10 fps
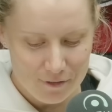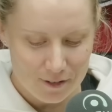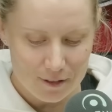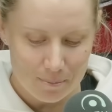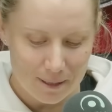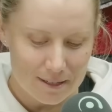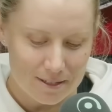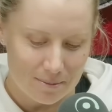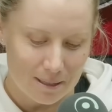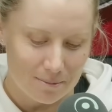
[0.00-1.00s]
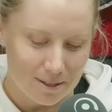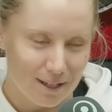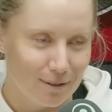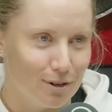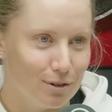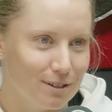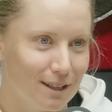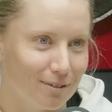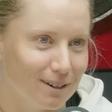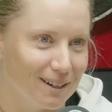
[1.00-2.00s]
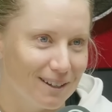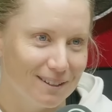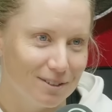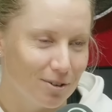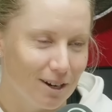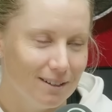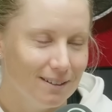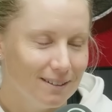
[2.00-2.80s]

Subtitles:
for the players to be able to get involved in that regard, I think is great.